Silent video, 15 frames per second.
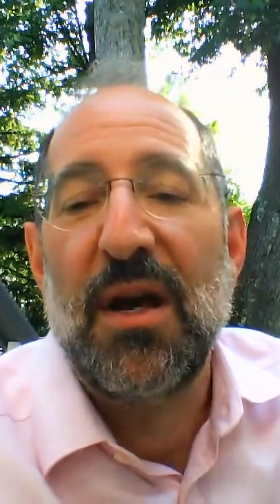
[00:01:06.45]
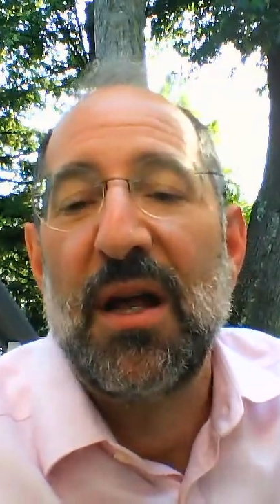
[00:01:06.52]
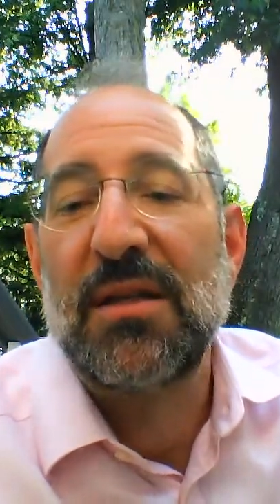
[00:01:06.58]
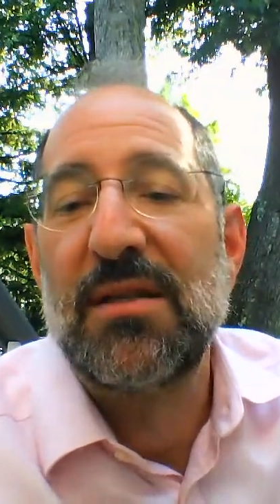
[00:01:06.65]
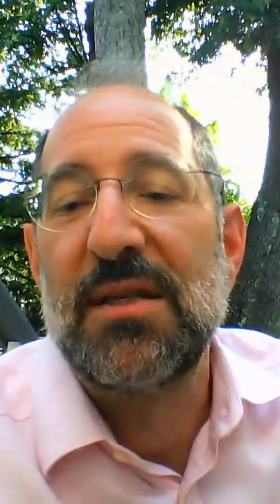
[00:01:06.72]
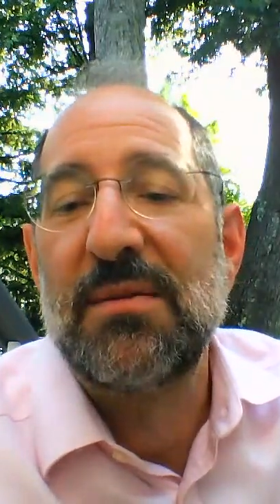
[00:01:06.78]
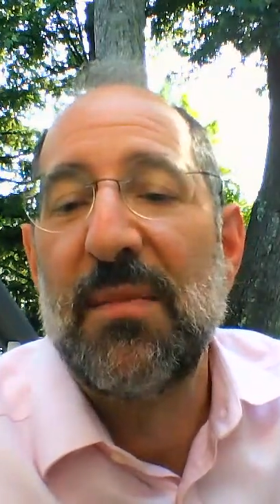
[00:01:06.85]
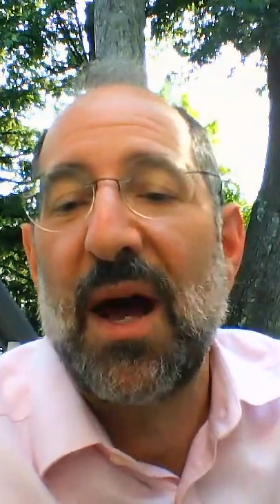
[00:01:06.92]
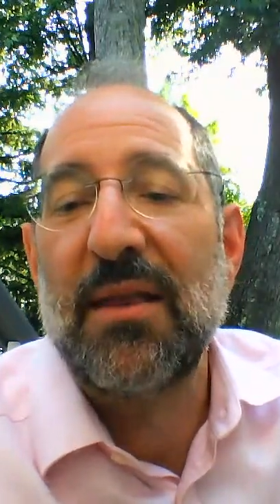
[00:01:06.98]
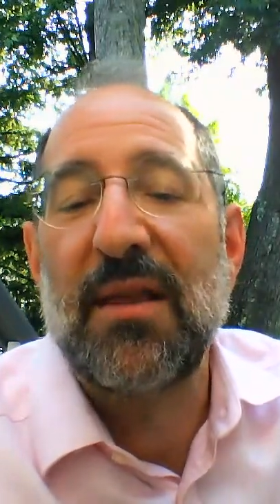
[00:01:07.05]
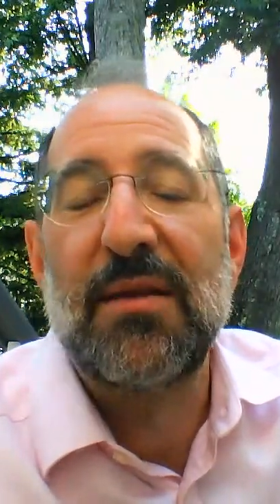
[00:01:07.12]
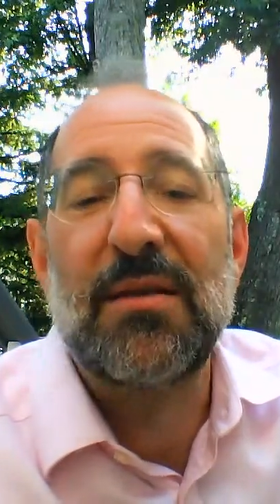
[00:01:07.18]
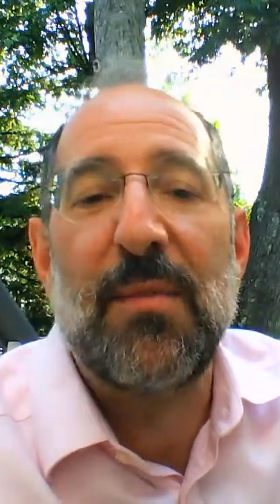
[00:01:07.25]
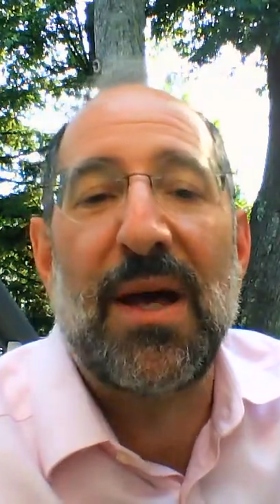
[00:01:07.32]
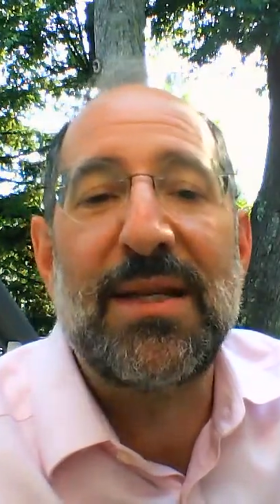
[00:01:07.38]
It's as
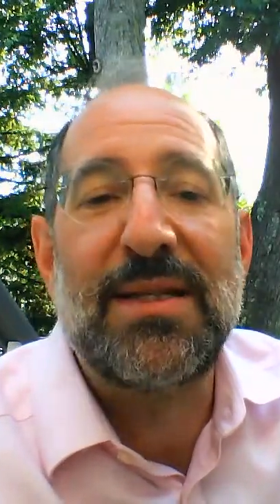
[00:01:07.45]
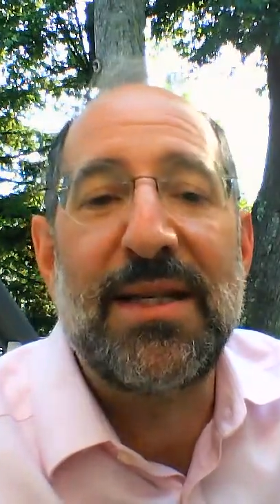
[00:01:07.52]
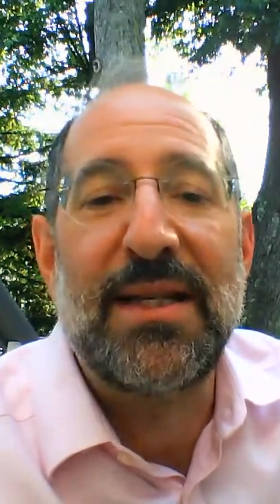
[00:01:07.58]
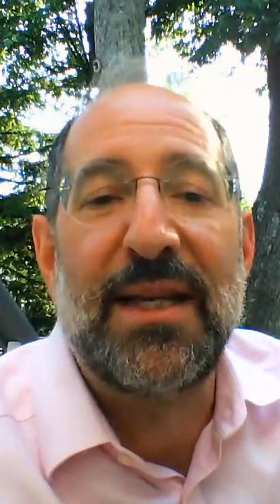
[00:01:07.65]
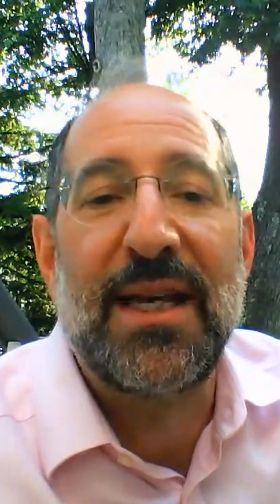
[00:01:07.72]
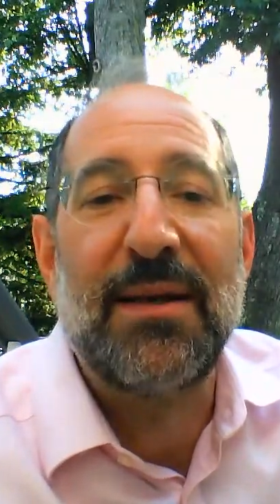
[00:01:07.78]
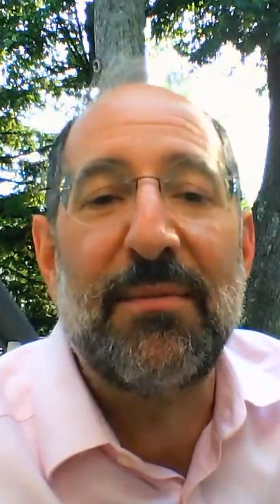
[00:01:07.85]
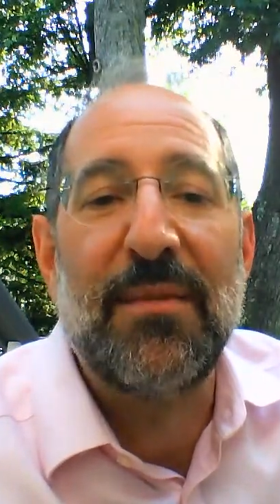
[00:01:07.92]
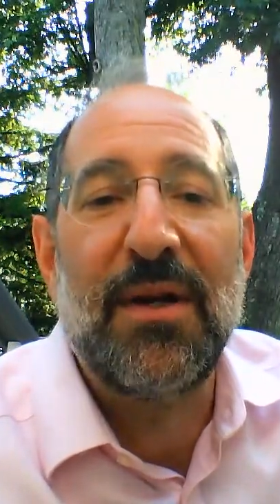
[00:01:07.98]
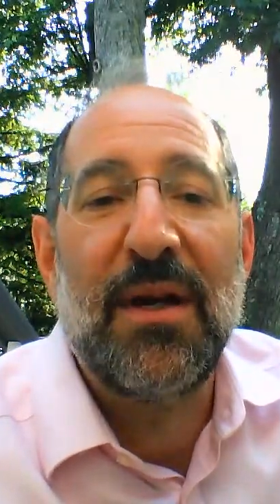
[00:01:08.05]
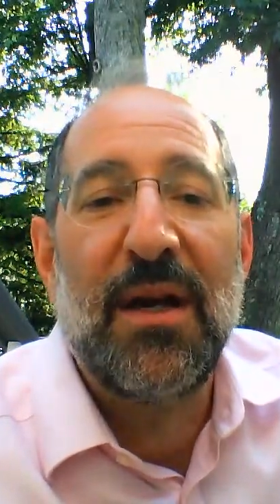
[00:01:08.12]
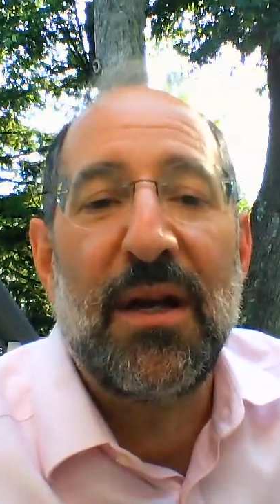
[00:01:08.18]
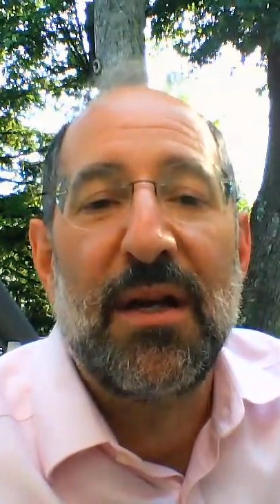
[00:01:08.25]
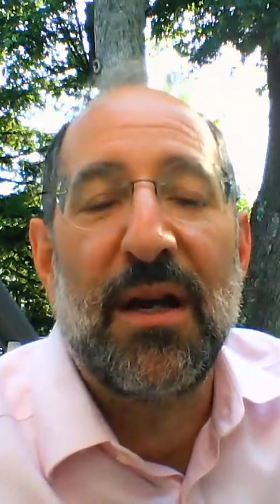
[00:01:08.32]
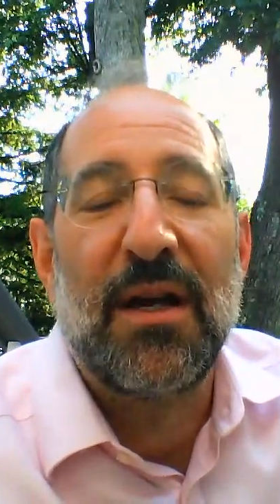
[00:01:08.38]
manlas mazikim,
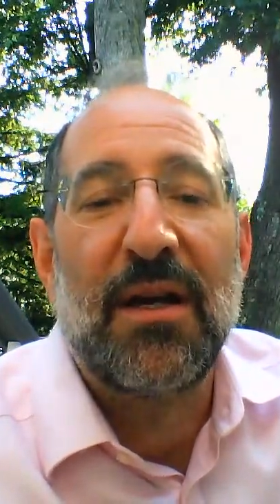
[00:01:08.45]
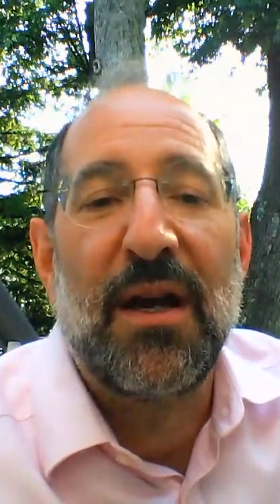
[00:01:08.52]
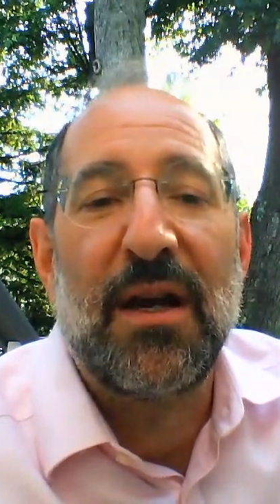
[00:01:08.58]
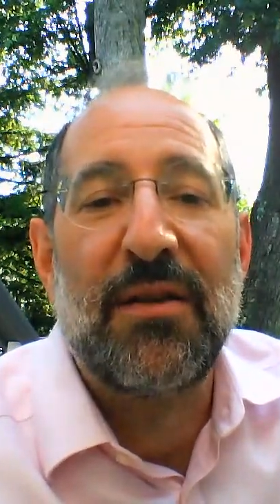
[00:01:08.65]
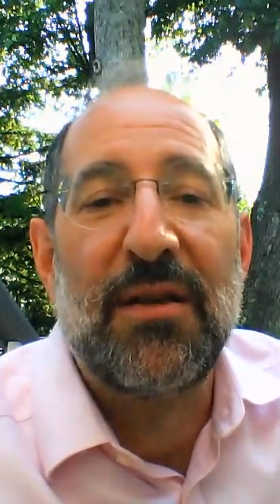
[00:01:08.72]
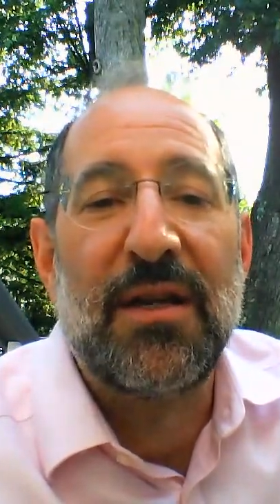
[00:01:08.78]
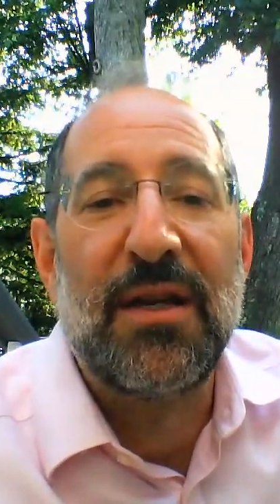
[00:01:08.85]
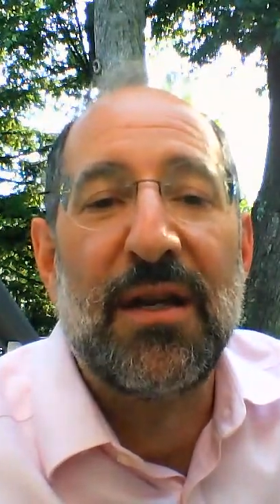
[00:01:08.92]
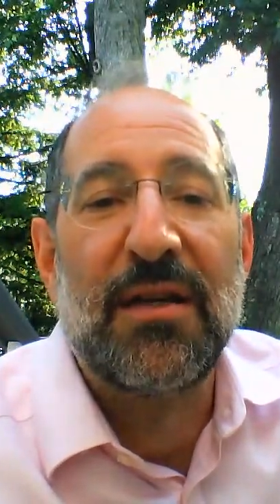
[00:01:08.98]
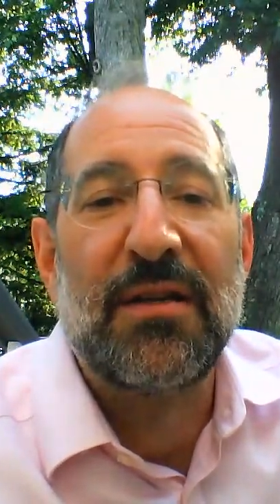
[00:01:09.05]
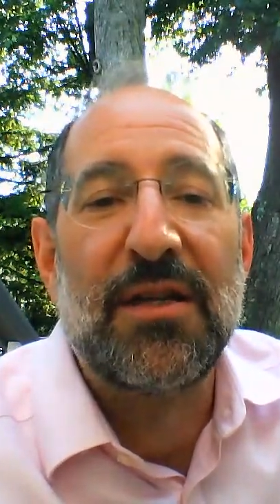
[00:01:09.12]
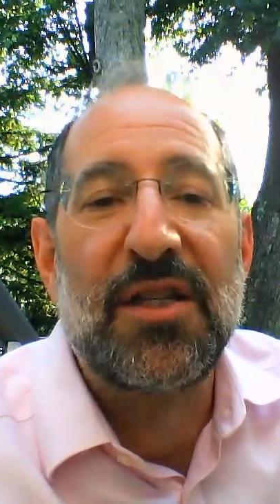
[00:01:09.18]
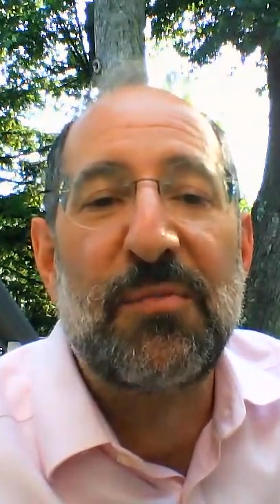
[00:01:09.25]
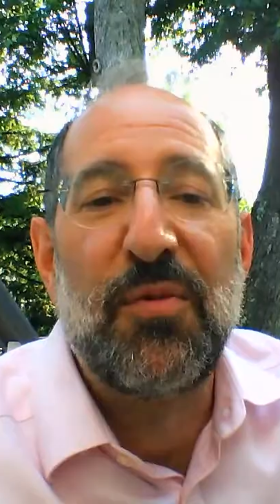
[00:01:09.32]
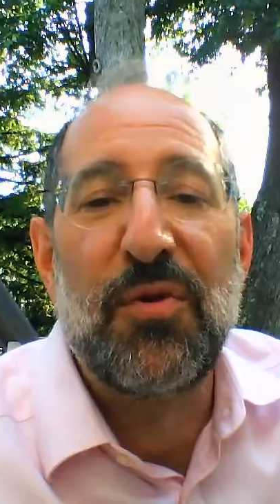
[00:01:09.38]
uh, and the
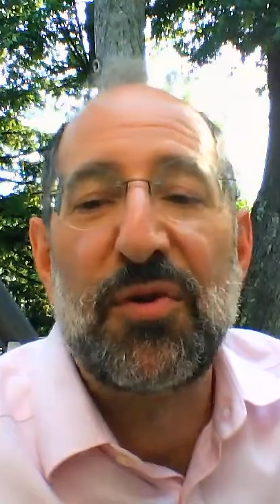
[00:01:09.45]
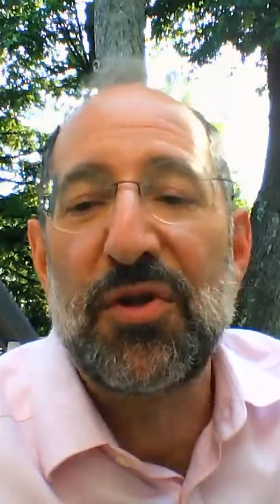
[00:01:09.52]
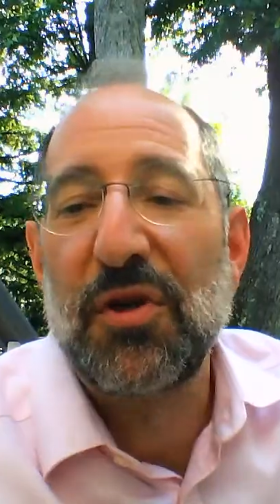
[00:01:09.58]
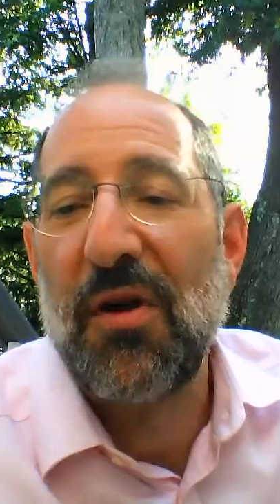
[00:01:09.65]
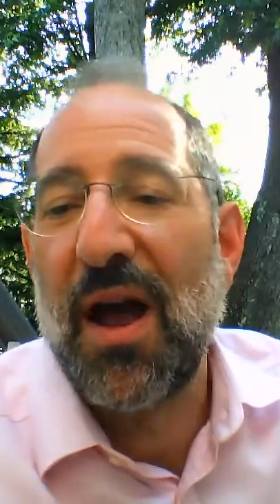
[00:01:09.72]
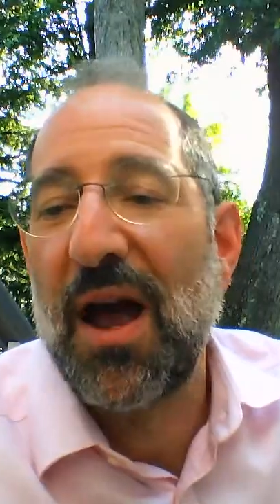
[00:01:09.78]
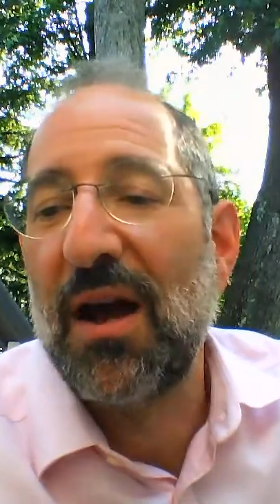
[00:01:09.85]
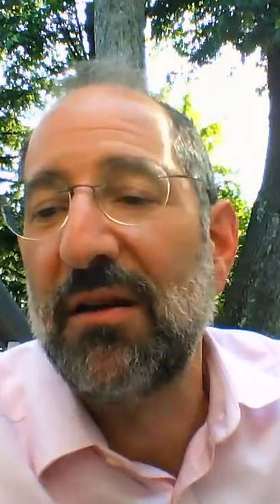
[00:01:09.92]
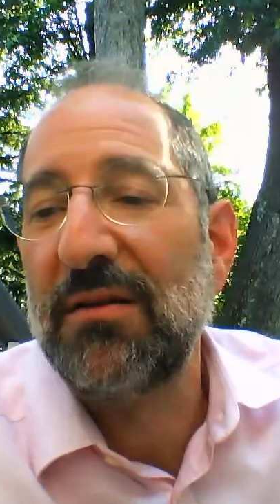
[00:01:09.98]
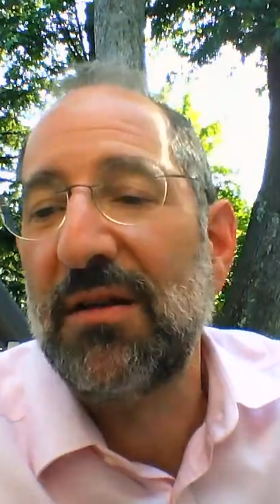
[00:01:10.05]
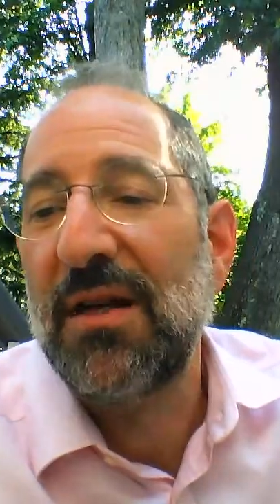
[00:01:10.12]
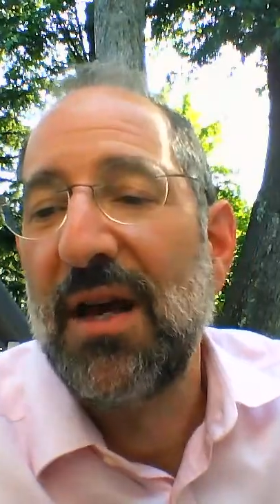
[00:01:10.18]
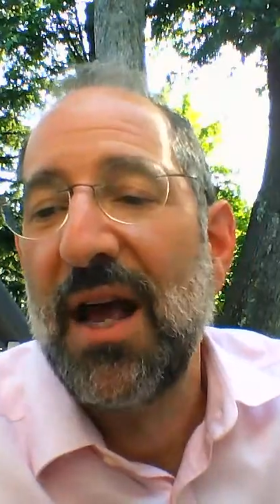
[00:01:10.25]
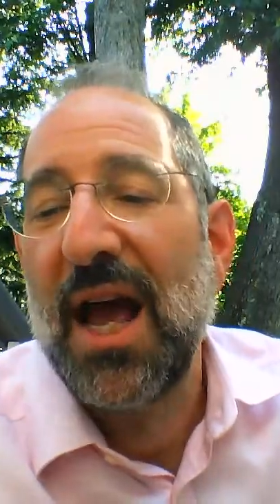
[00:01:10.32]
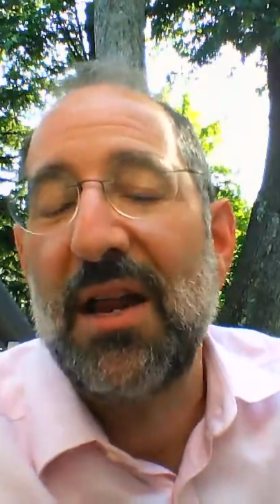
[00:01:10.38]
and the spooks are out.